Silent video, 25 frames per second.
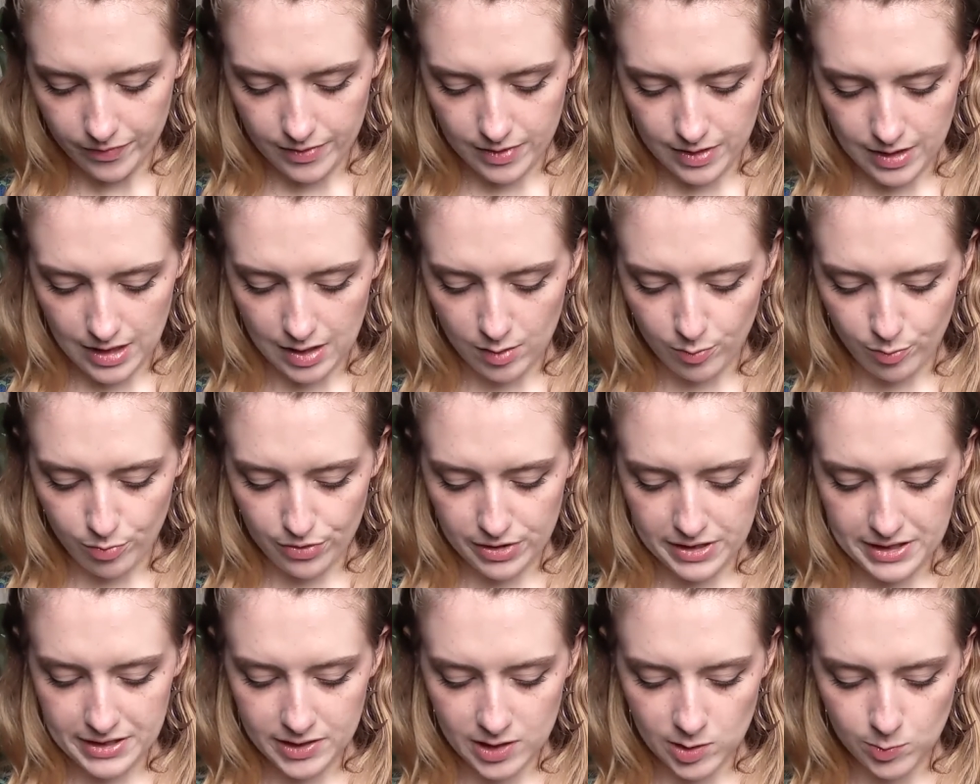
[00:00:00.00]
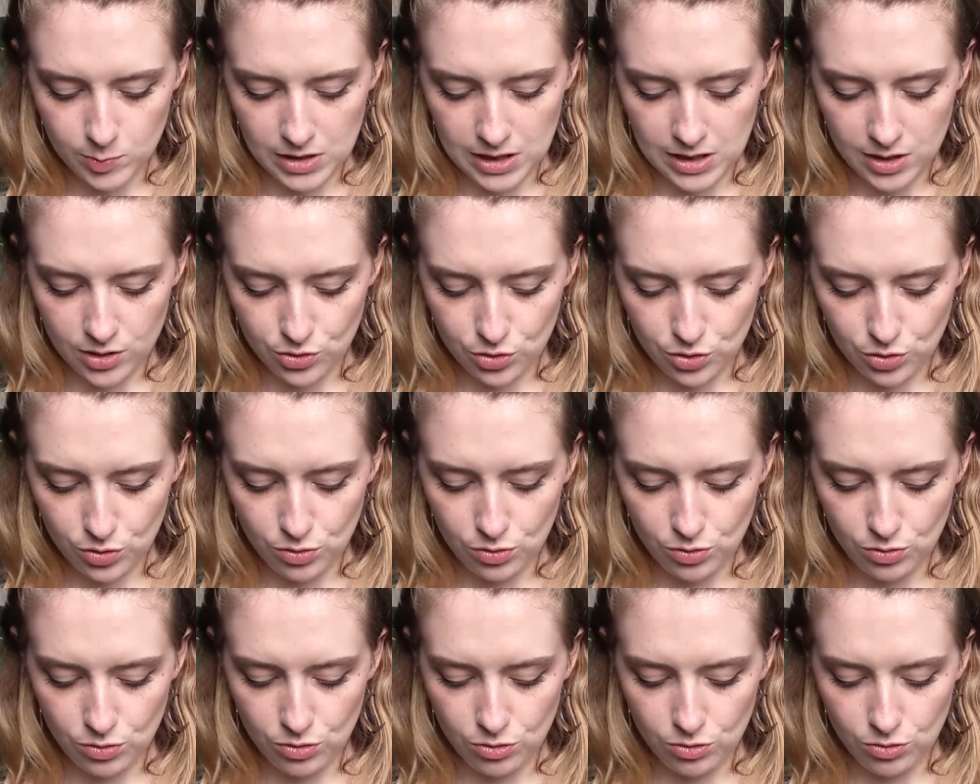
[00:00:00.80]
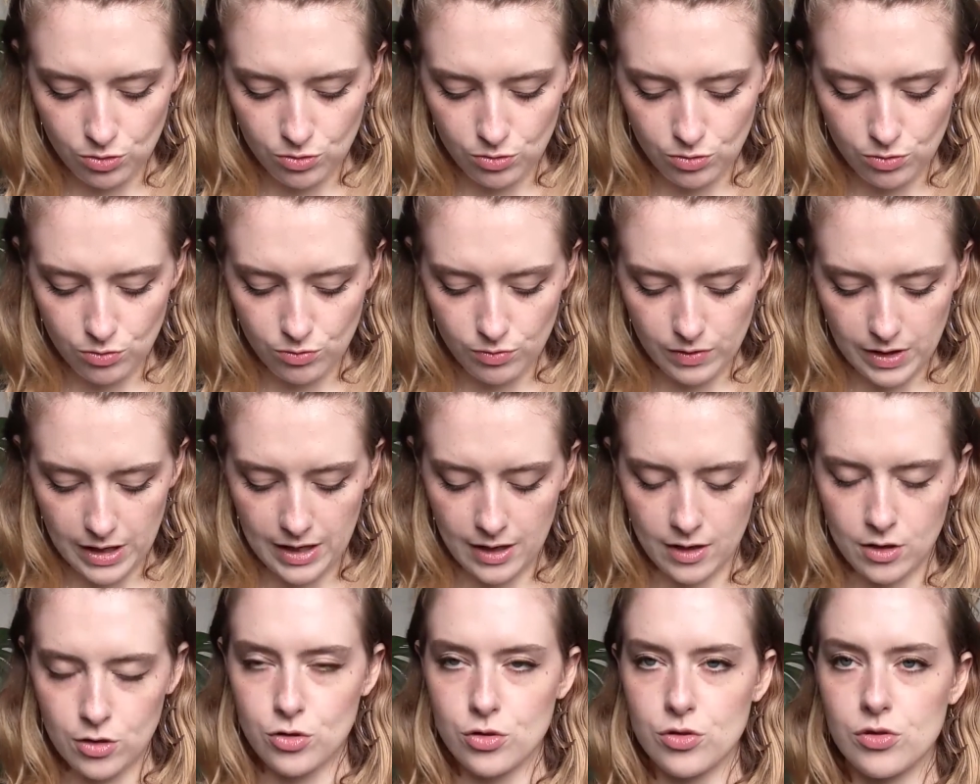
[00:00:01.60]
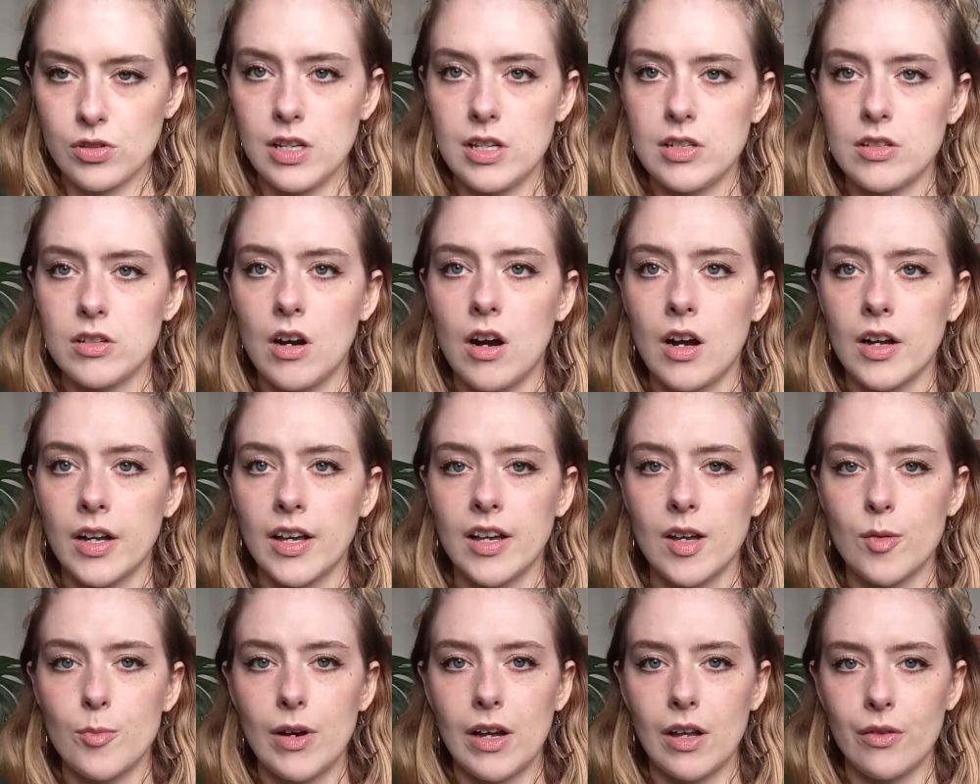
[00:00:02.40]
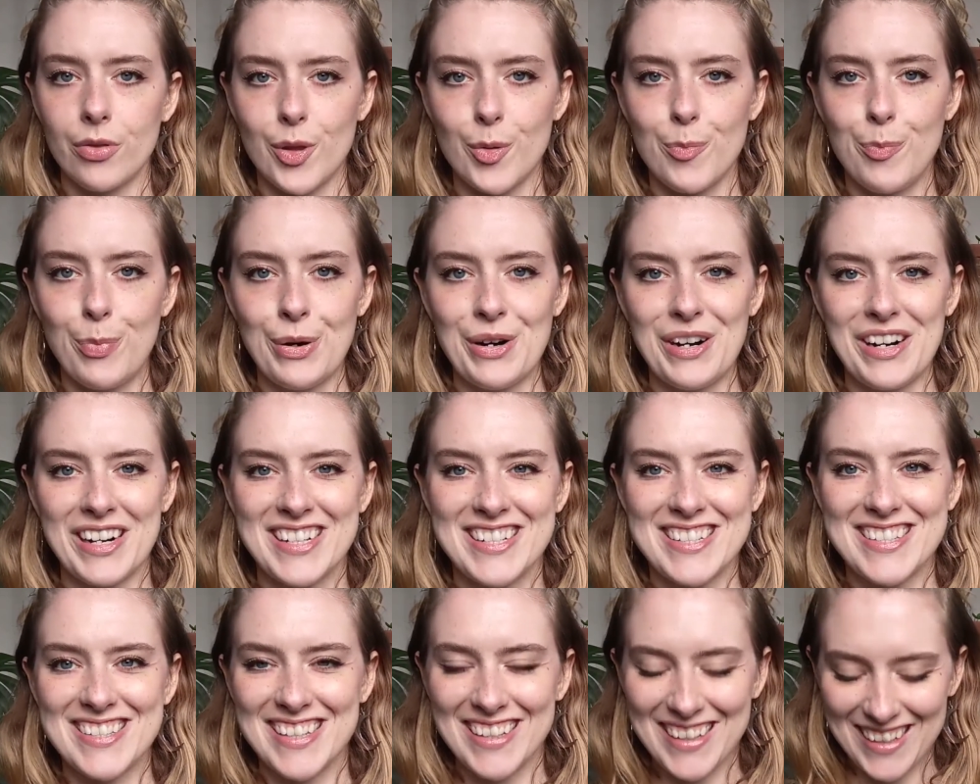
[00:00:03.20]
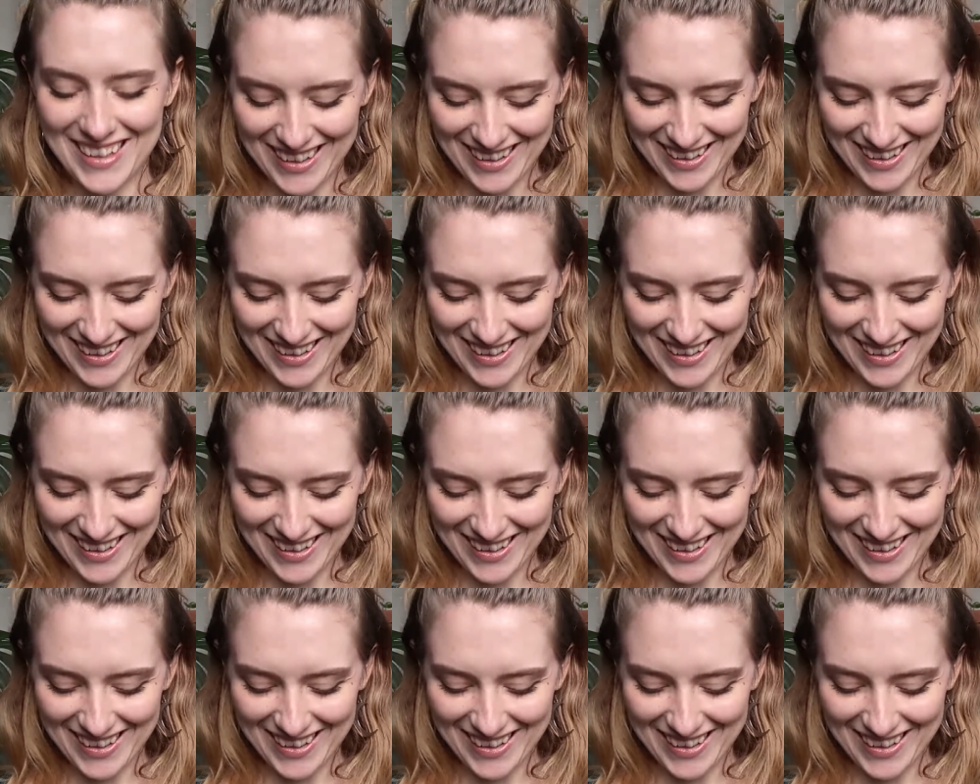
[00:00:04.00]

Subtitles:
that brings me to actually talking about the books.